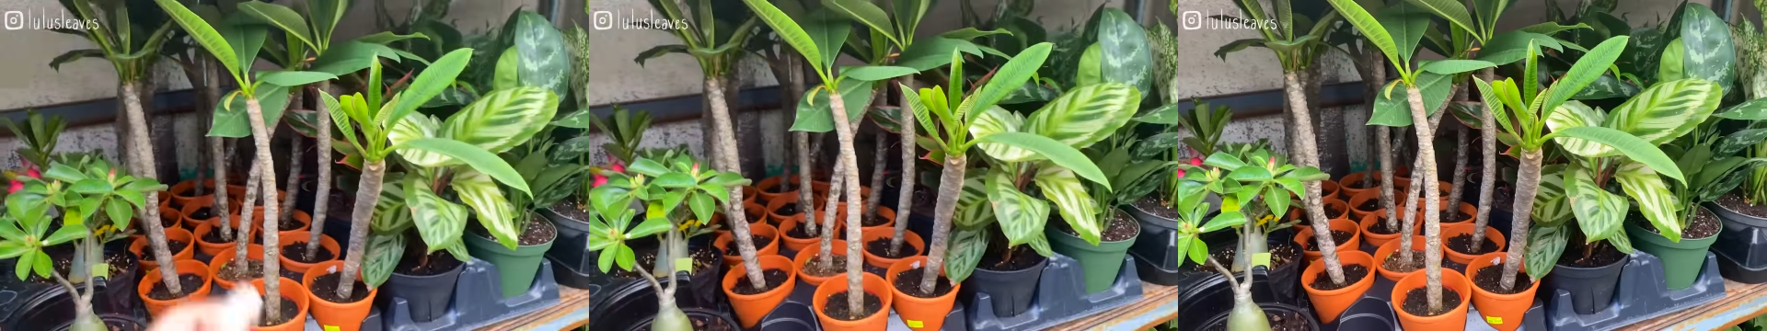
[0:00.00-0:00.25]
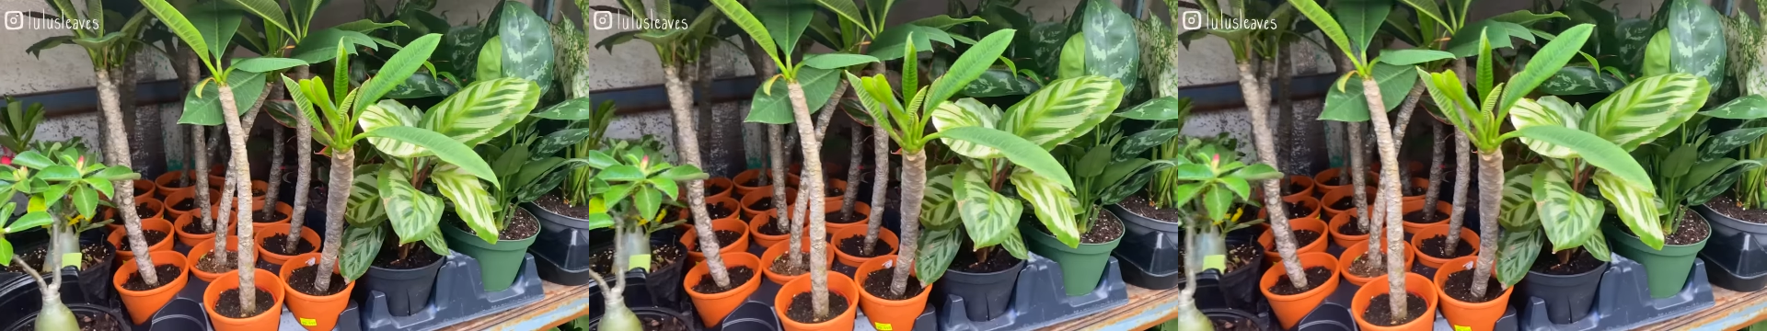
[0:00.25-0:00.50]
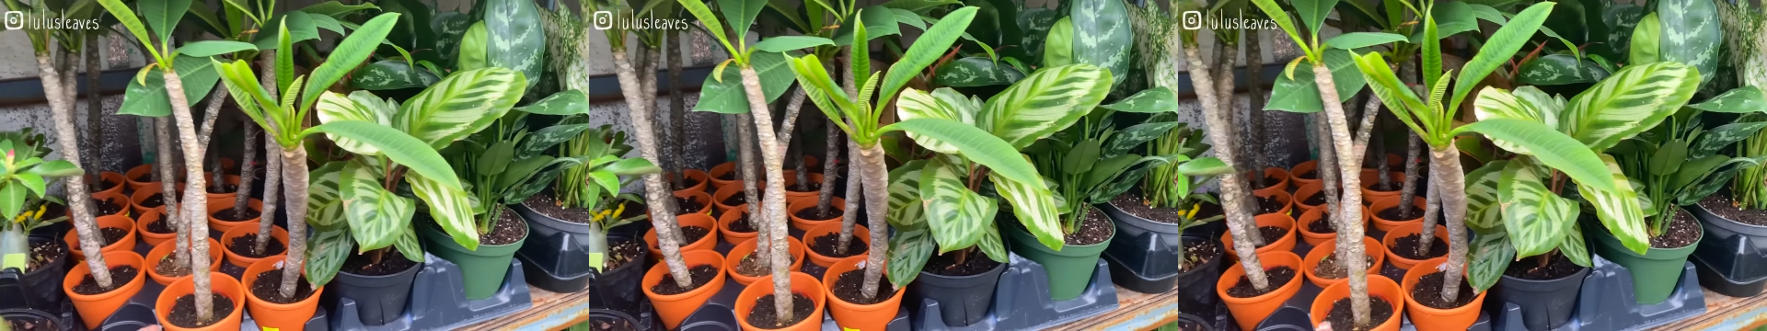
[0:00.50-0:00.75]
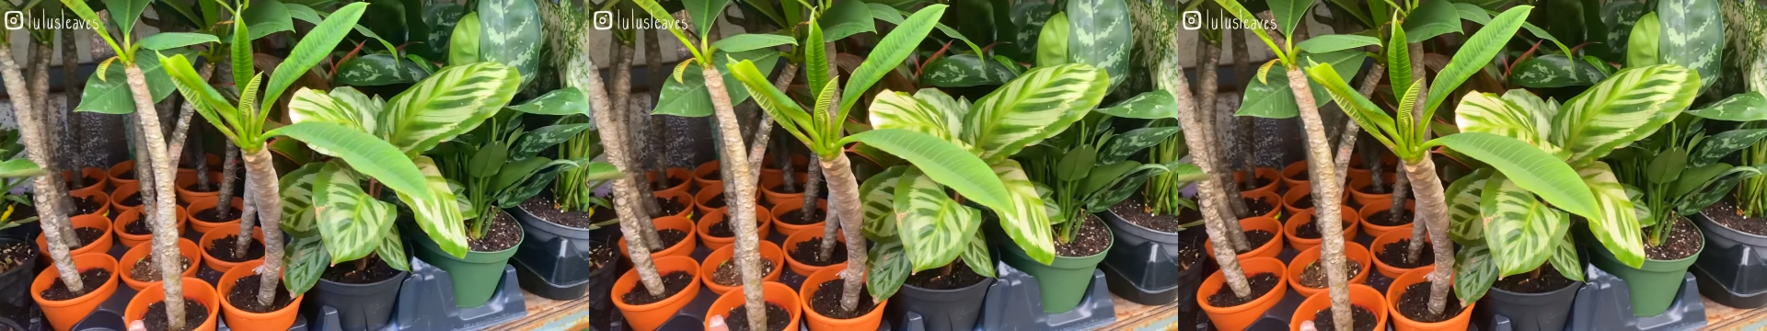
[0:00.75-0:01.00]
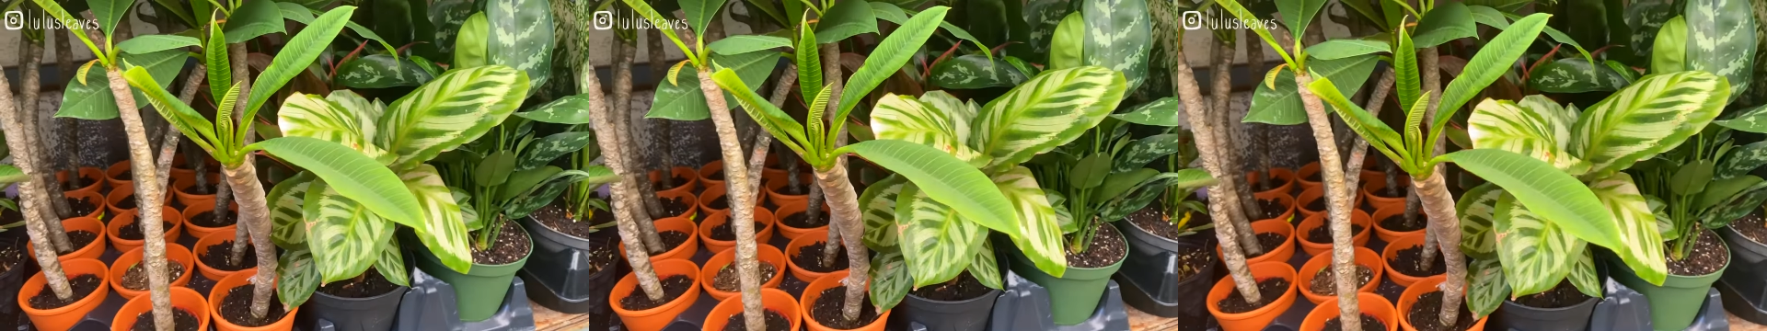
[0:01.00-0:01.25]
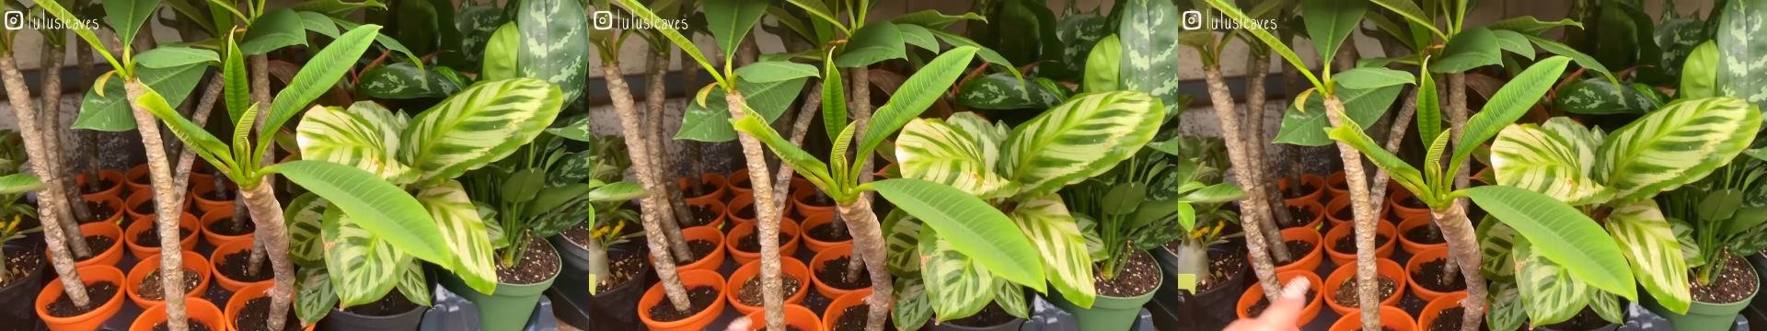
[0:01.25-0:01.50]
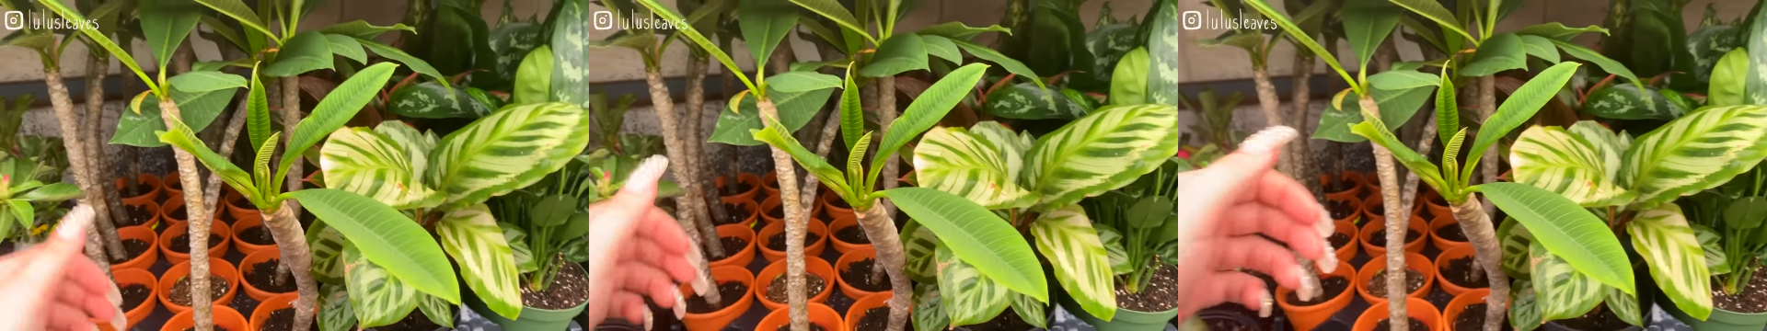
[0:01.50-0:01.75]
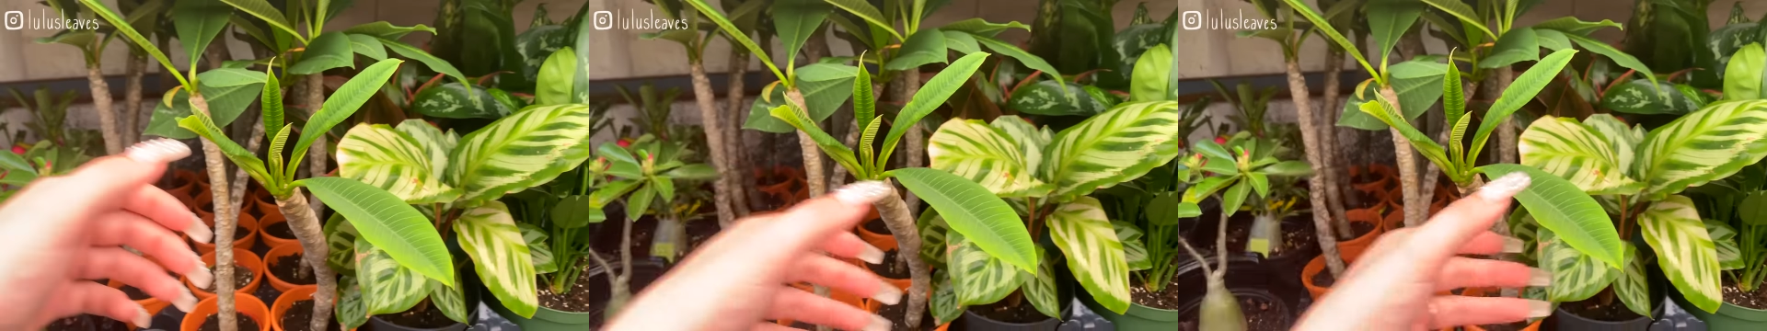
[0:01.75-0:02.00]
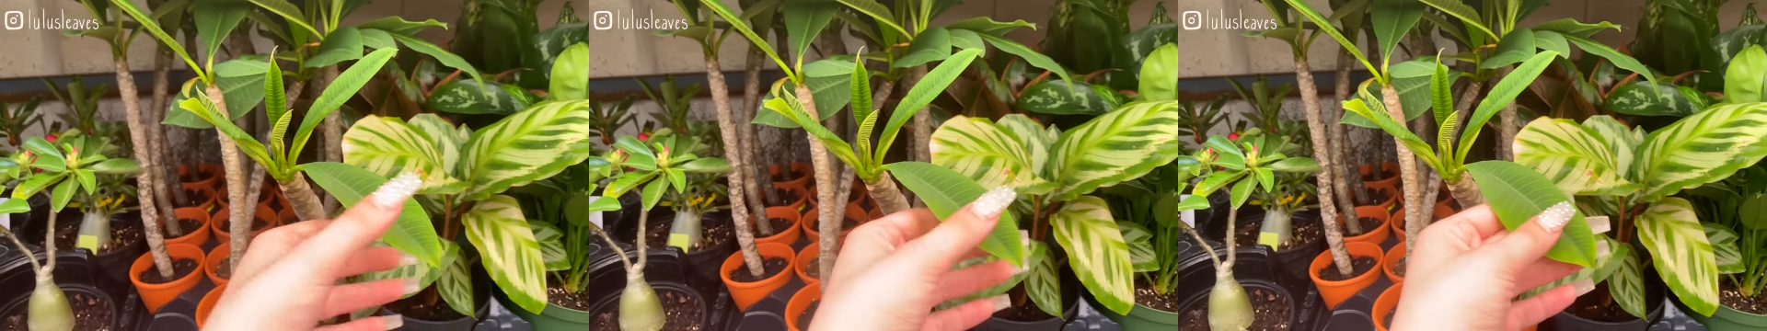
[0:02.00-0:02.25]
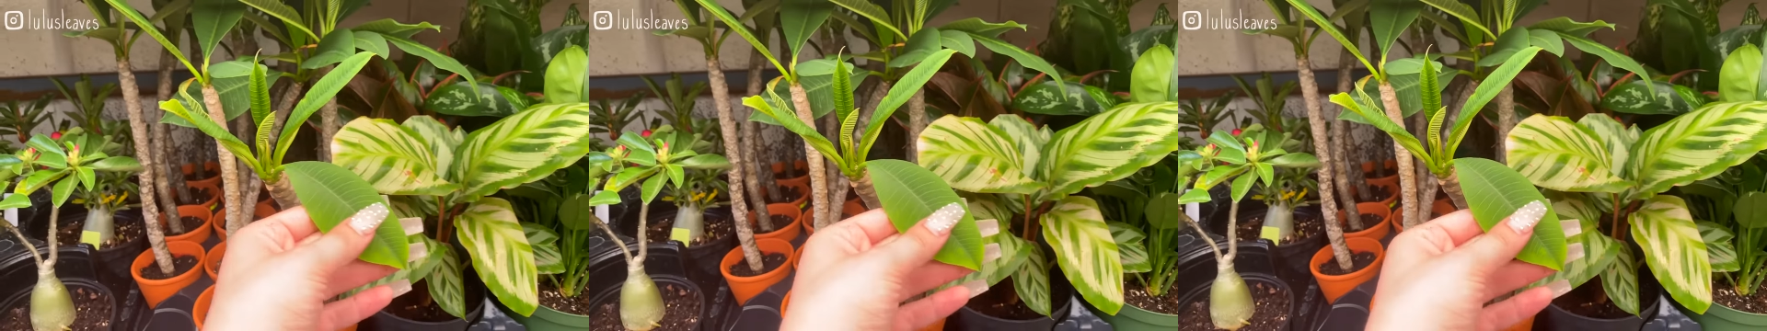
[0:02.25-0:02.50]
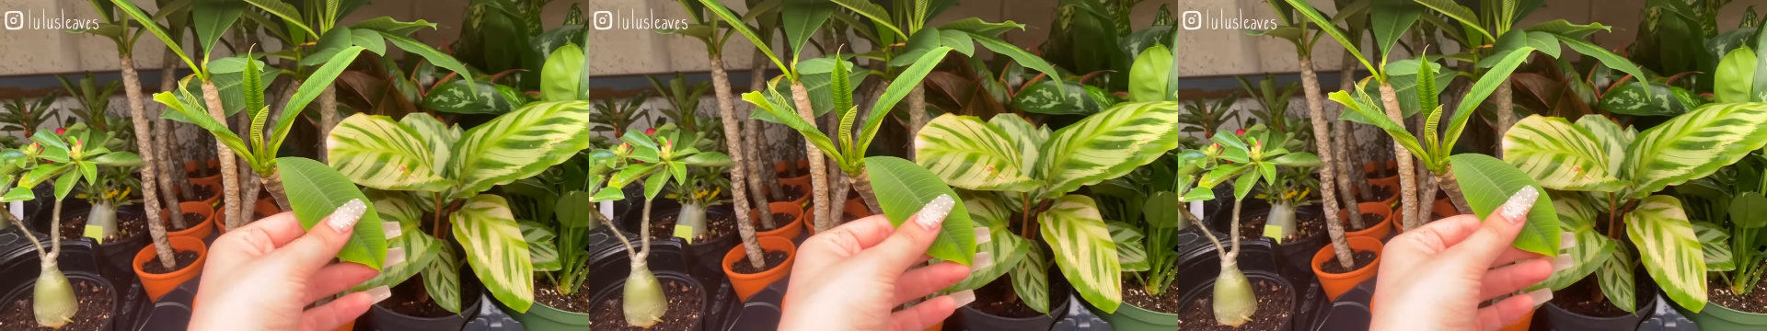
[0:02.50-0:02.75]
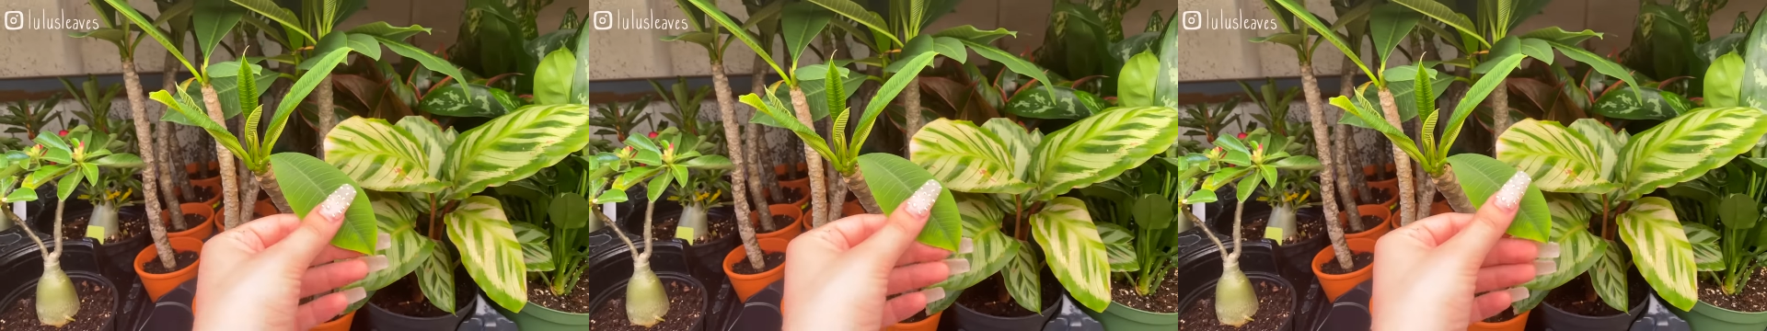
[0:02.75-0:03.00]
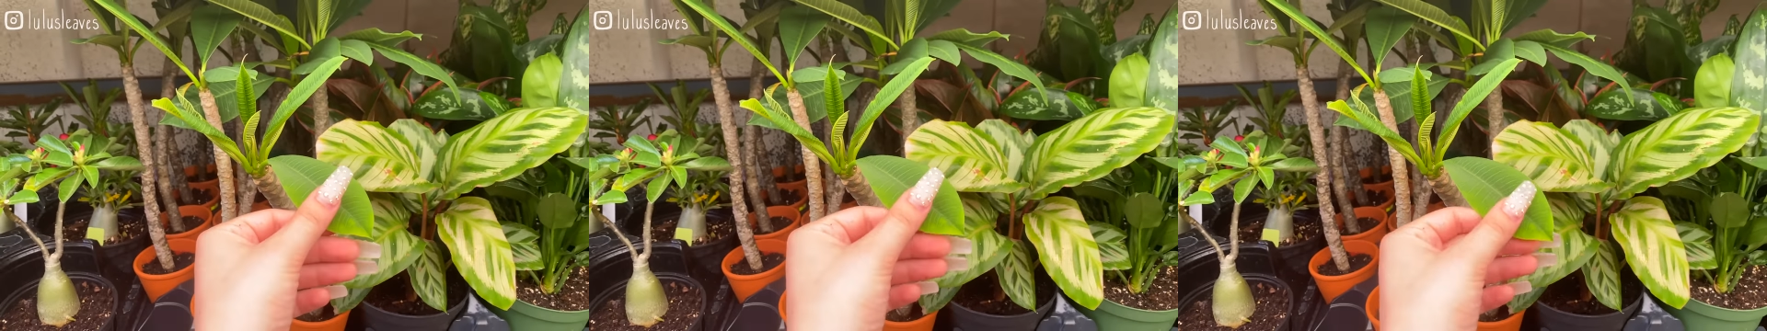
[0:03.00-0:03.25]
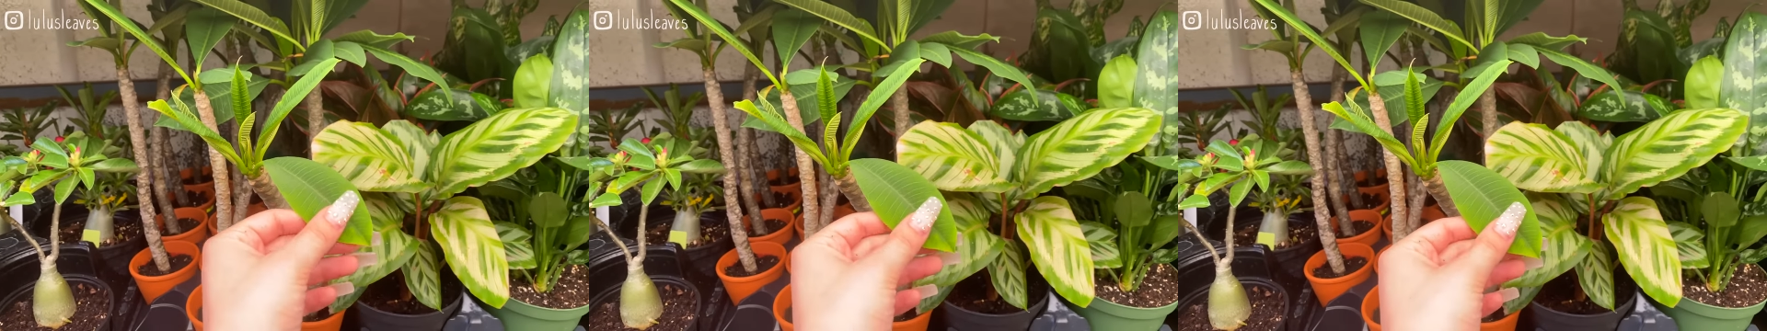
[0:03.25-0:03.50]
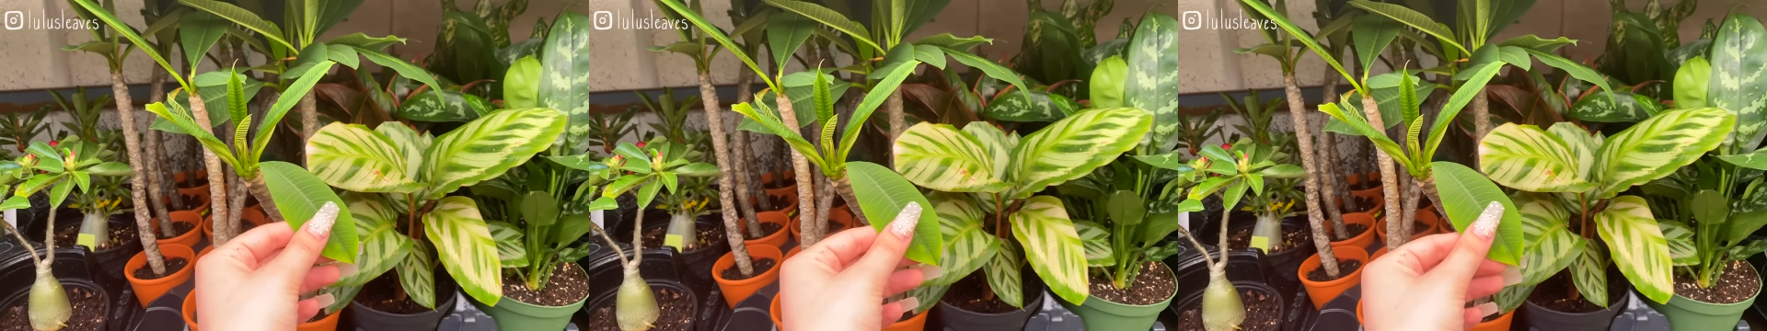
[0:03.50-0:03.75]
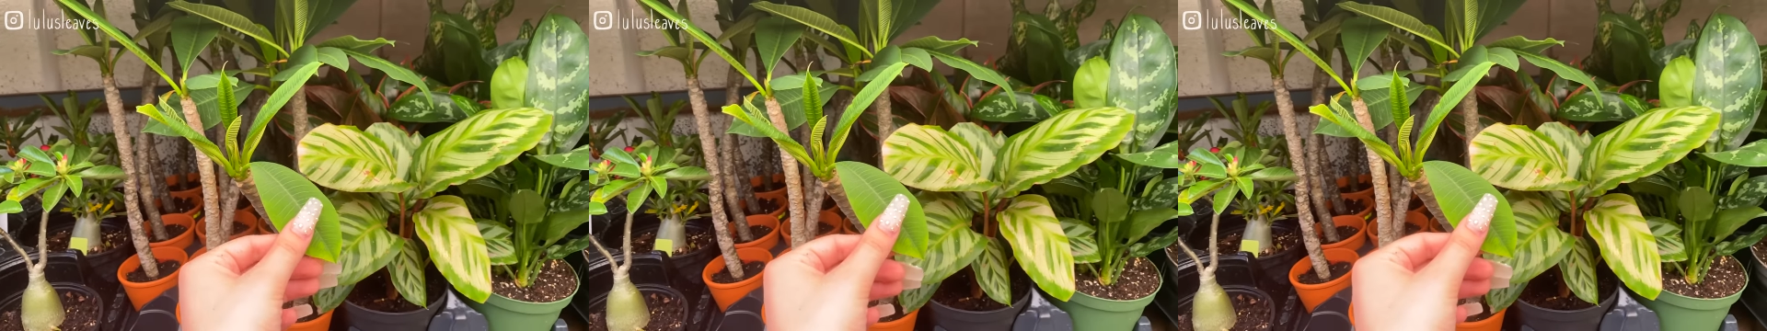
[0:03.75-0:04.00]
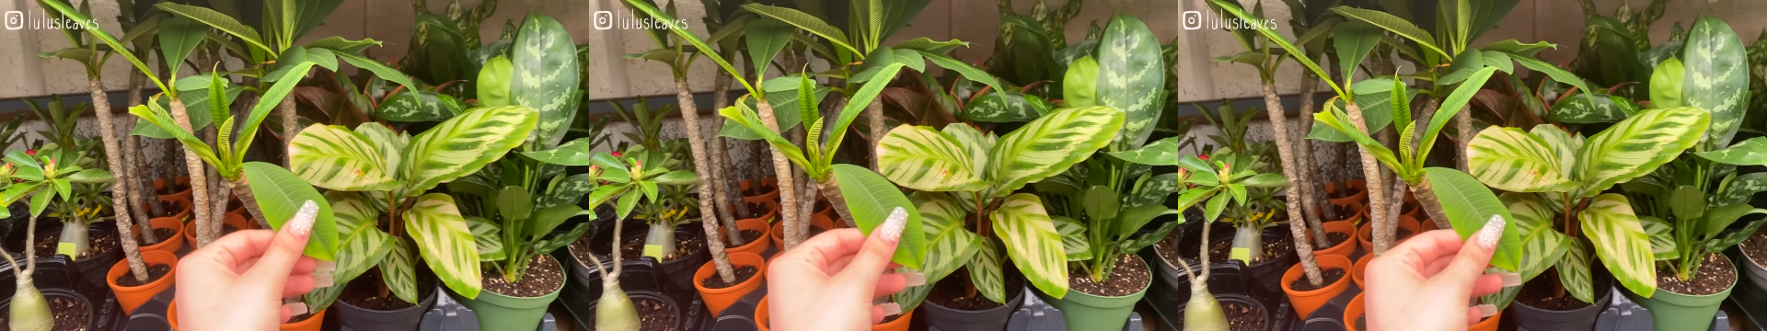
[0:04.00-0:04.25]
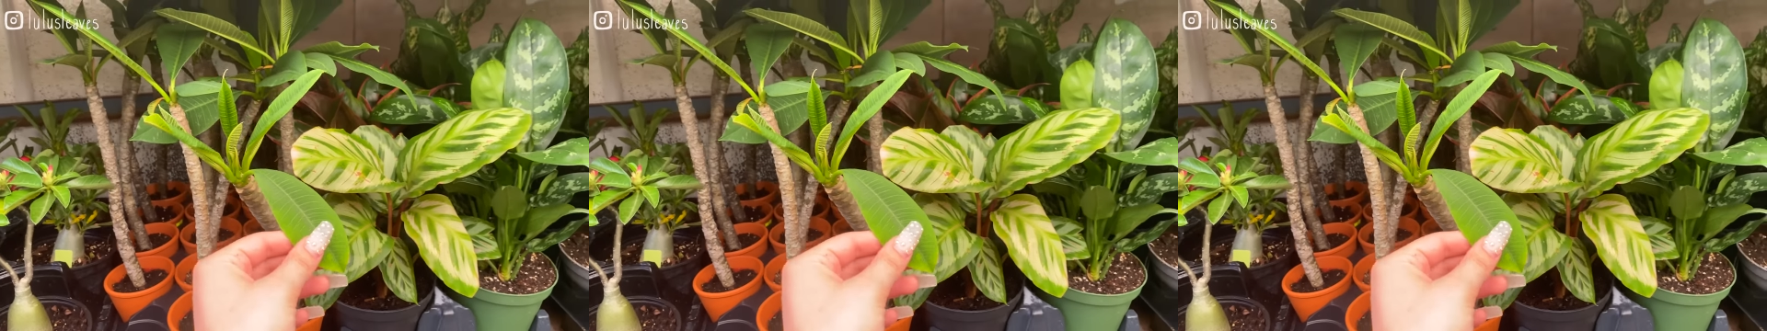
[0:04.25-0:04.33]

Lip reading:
No face is visible, so there are no lips to read.